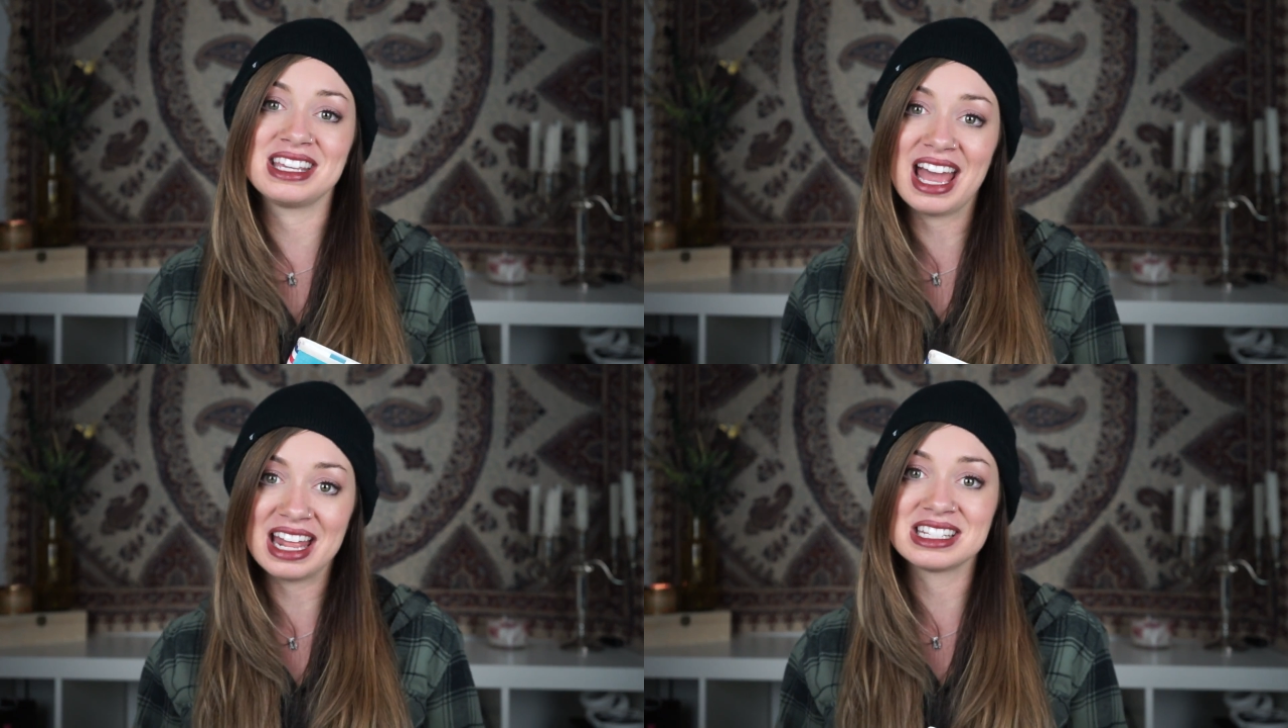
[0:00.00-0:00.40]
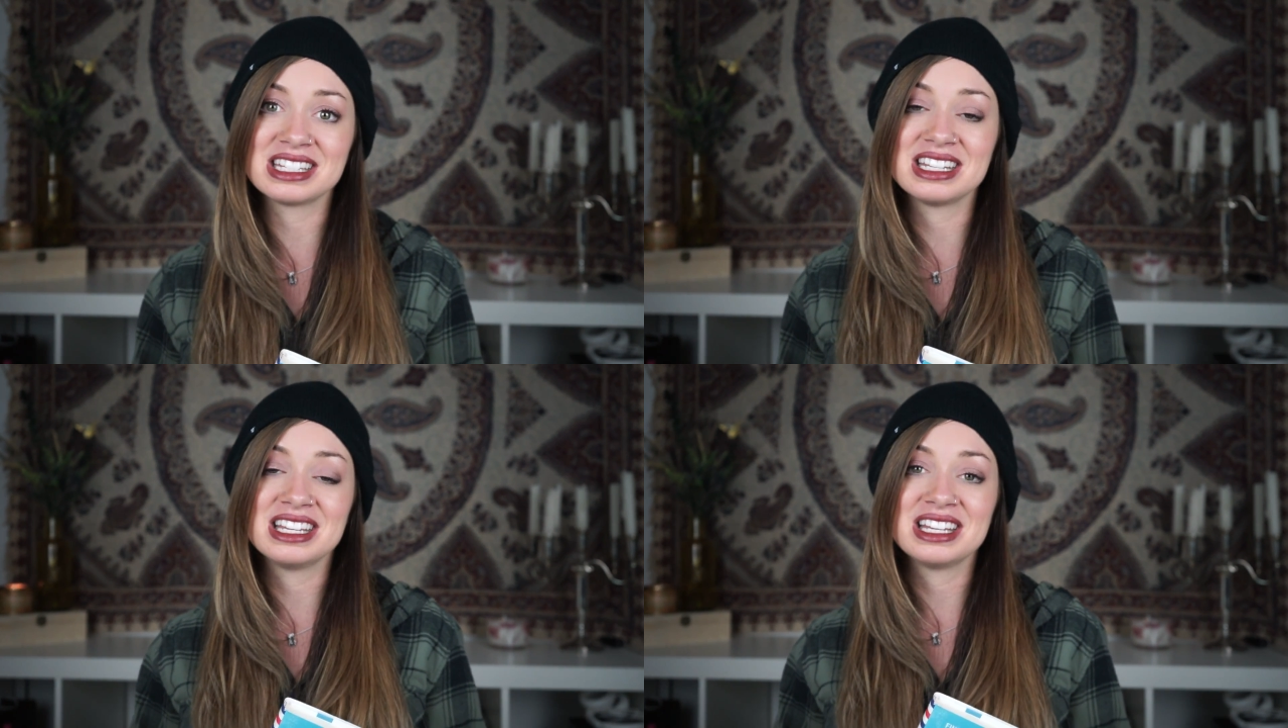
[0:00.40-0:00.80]
get
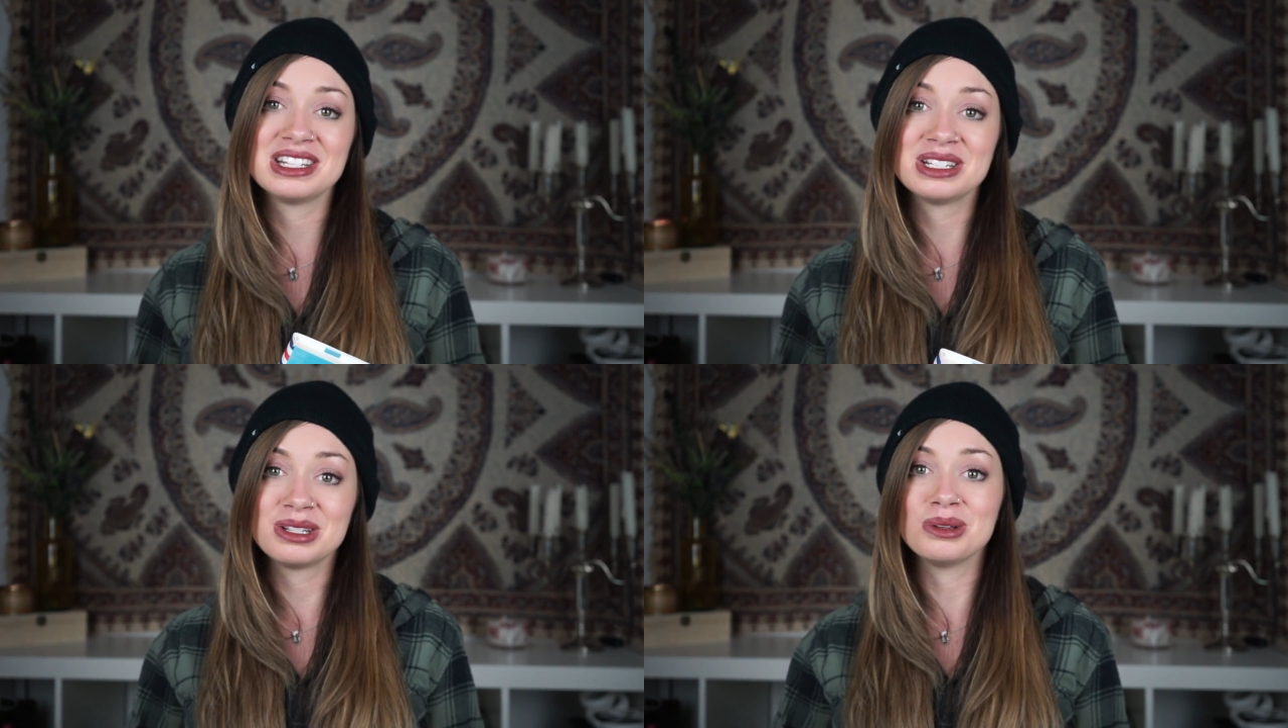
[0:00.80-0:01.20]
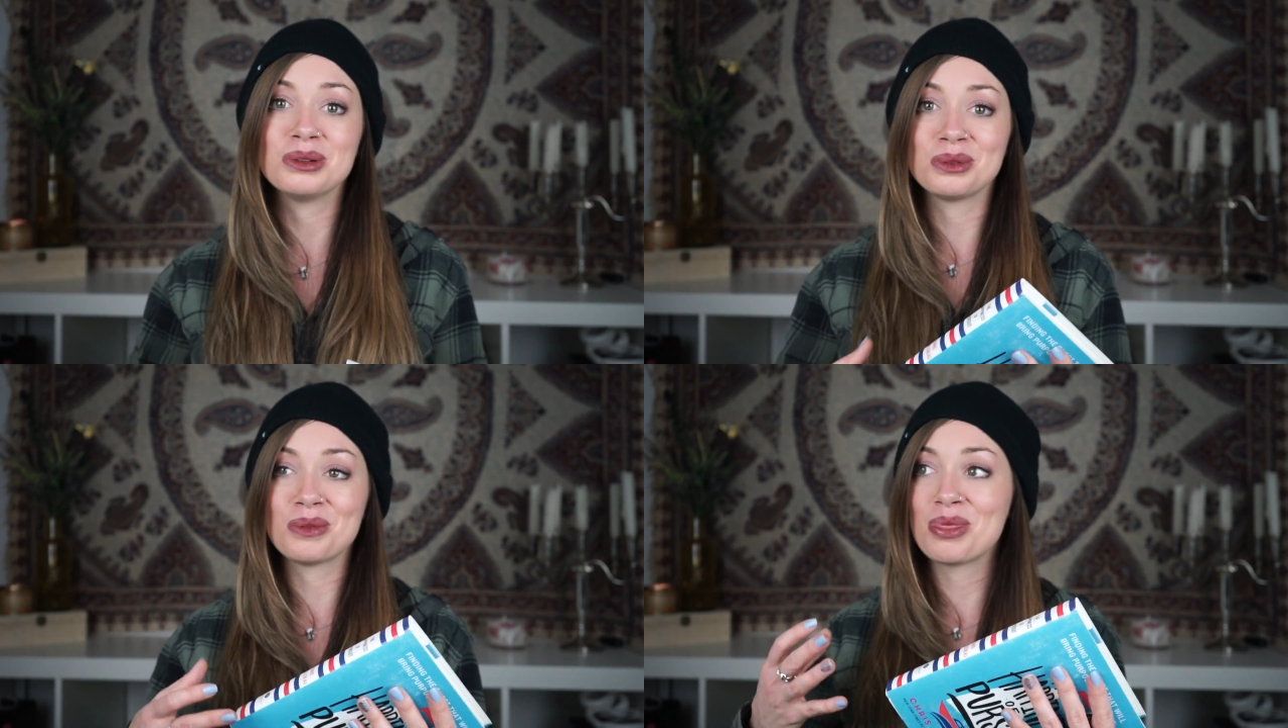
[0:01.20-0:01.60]

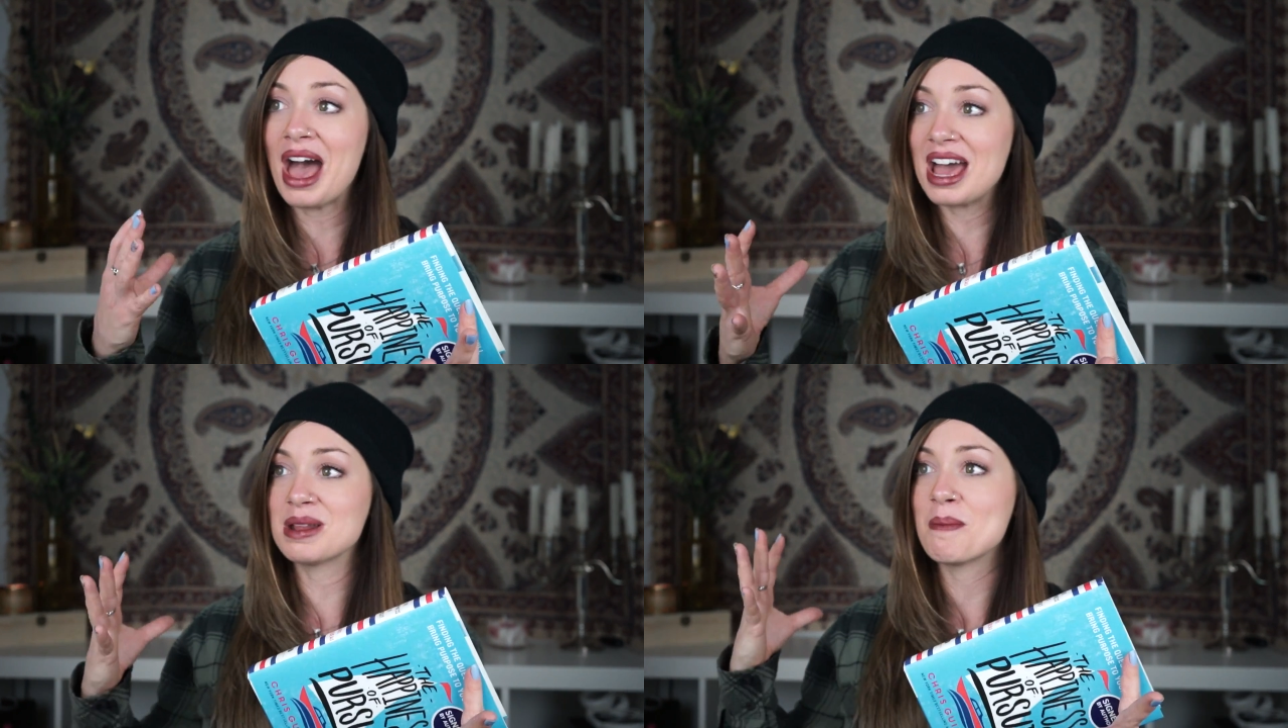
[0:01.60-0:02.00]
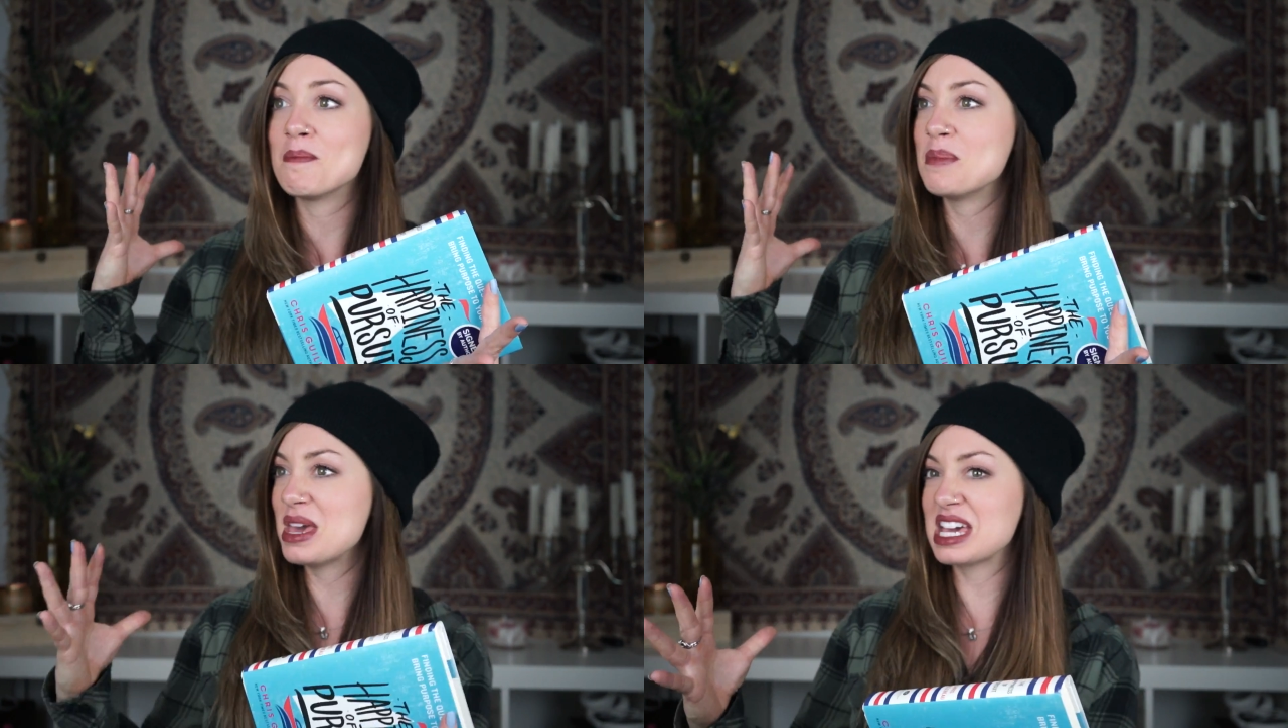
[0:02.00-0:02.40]
to that
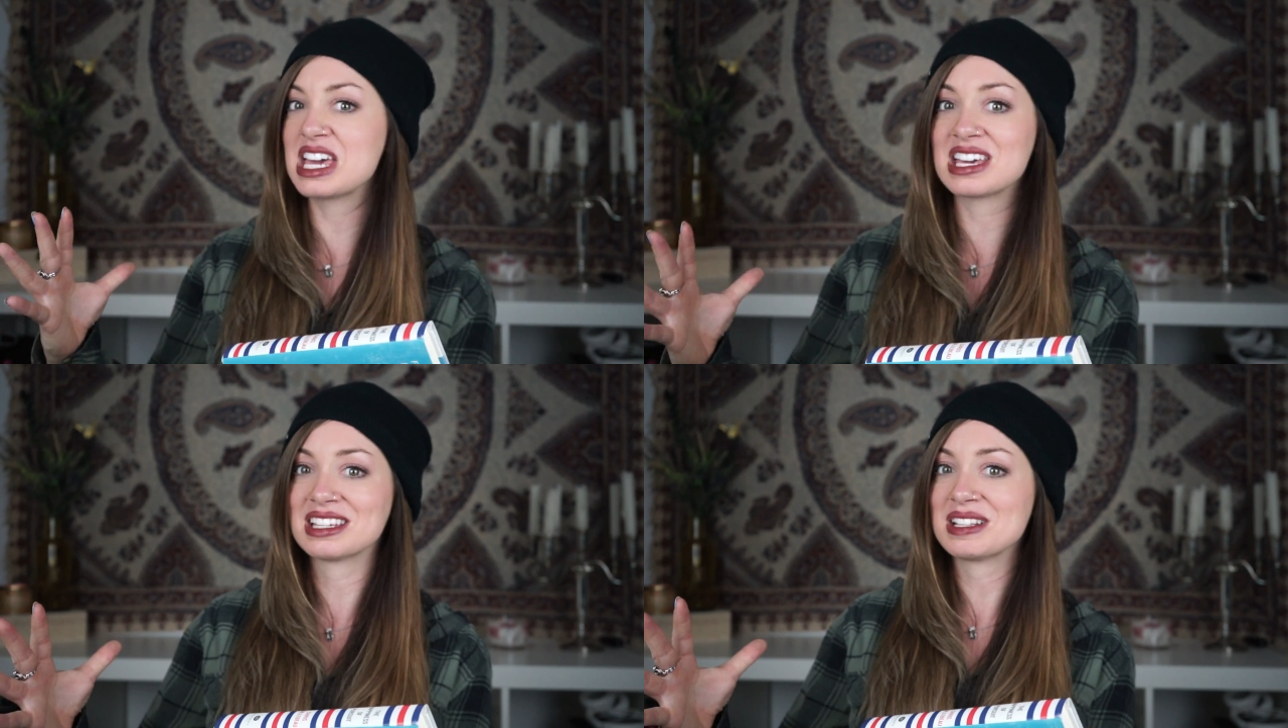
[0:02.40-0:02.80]
big